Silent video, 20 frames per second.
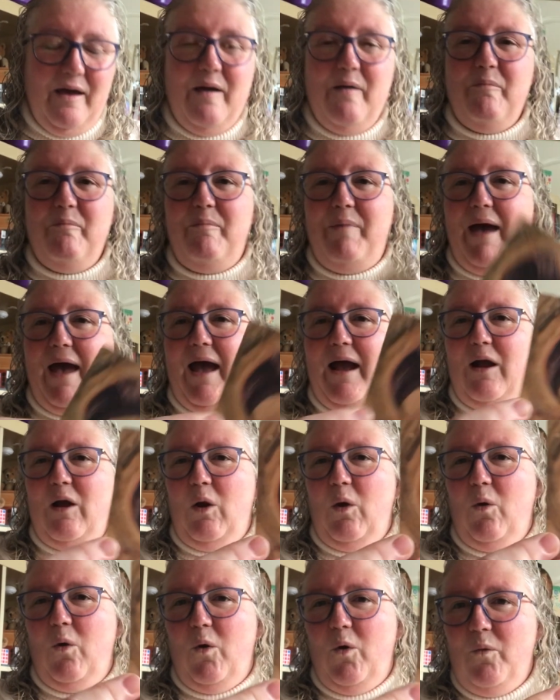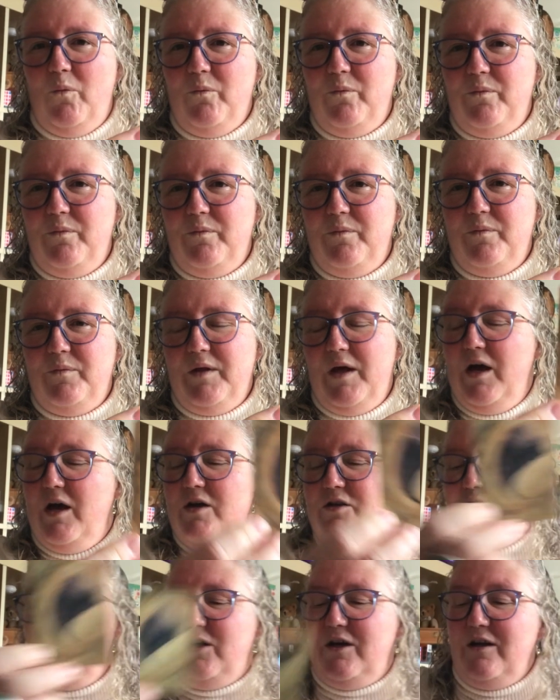Bear claw.
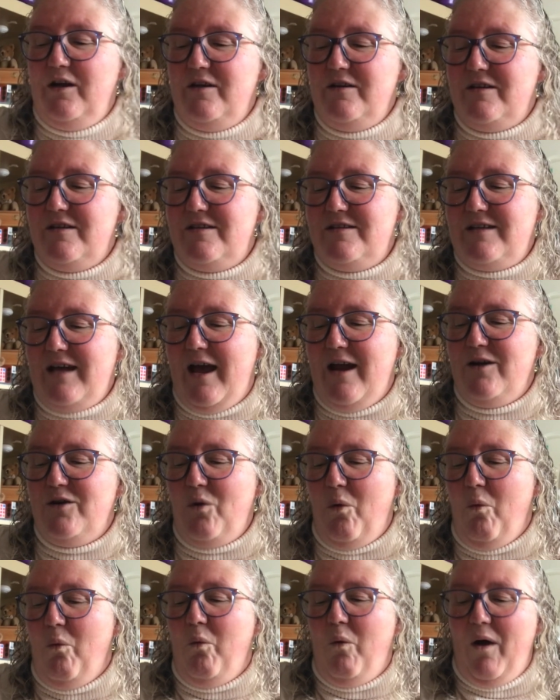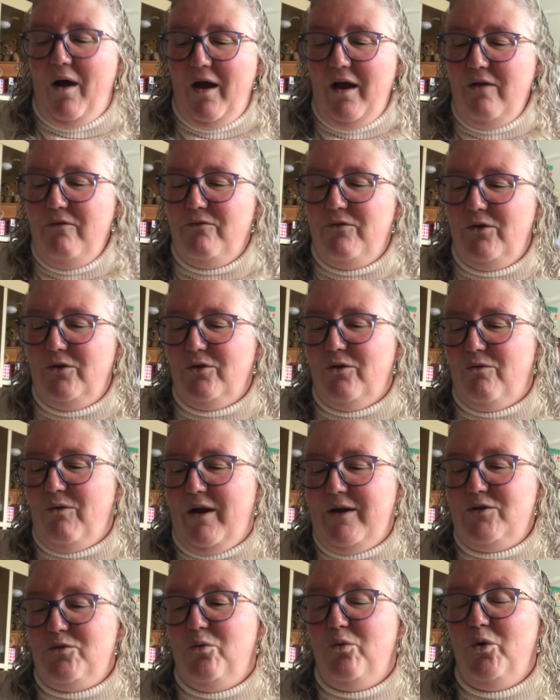So you can understand why
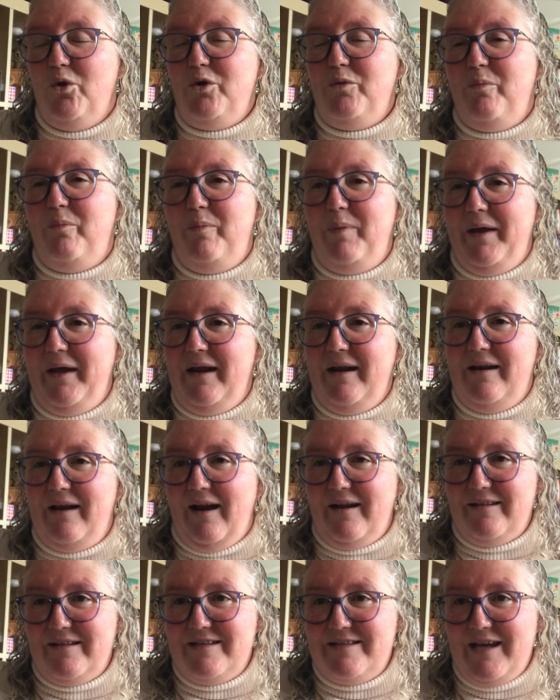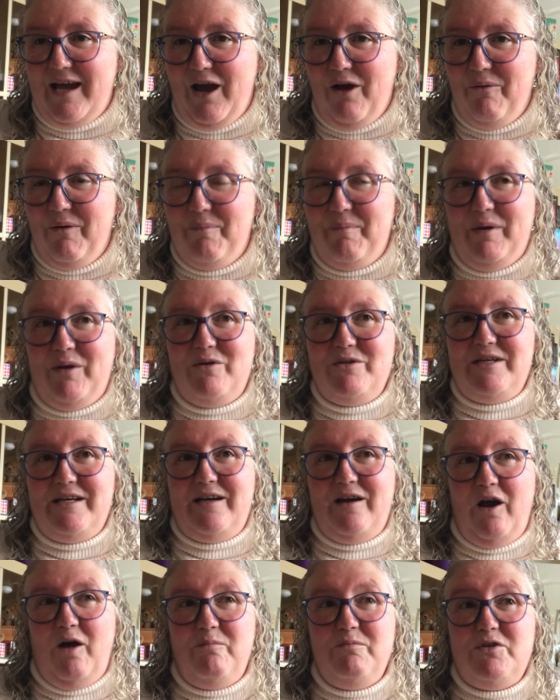fulgurite would be like the tower, because it
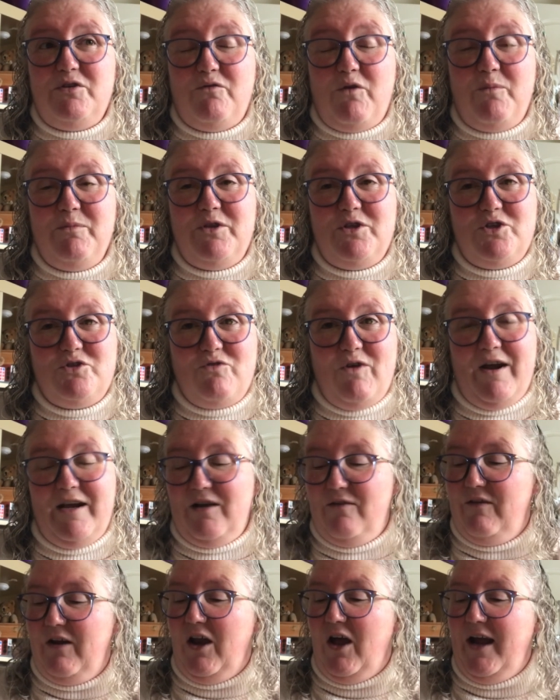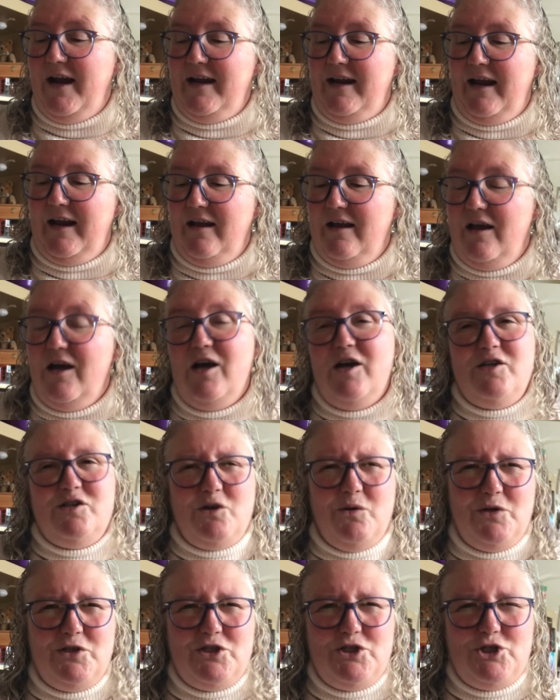comes from the strike of a lightning.
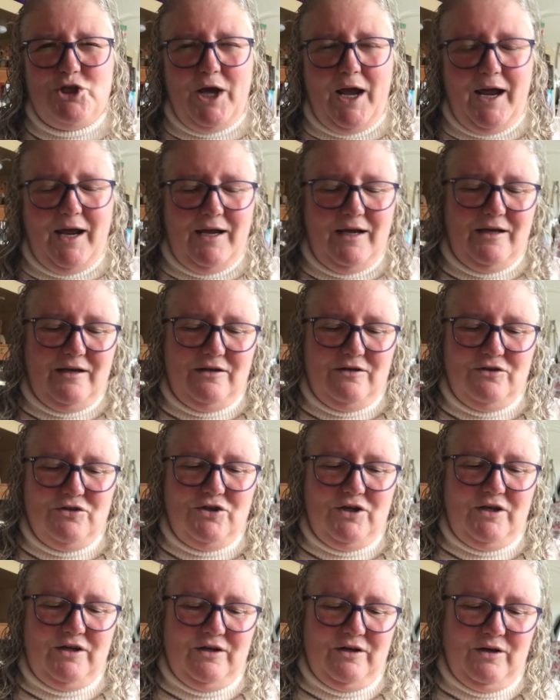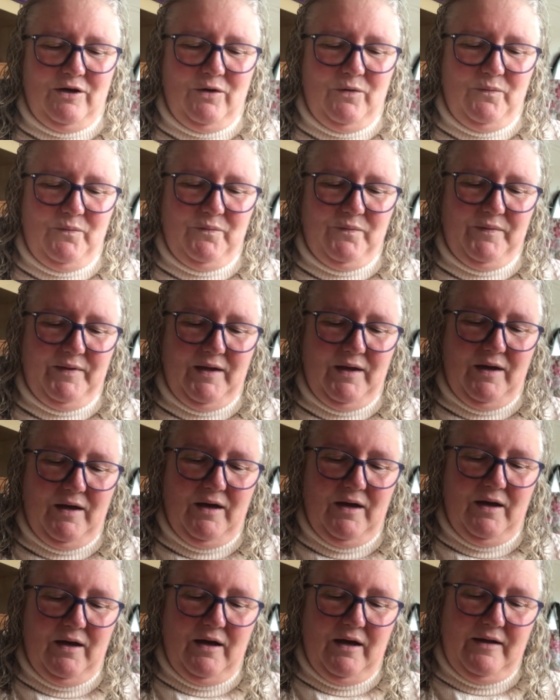So it's change, you know.
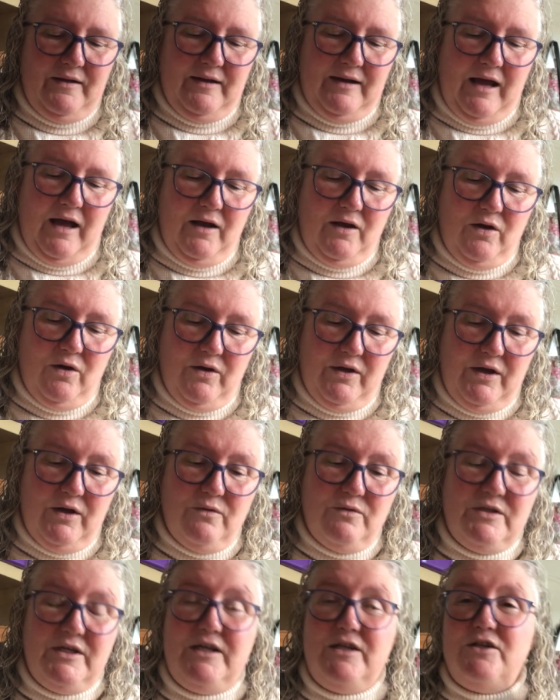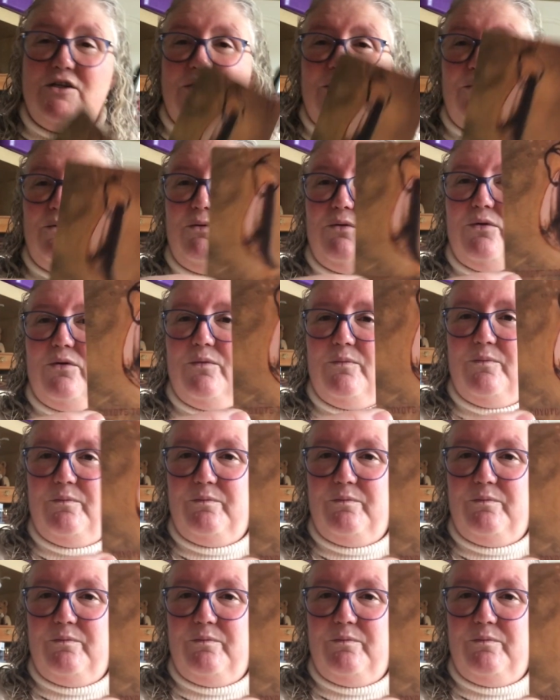Coyote tooth.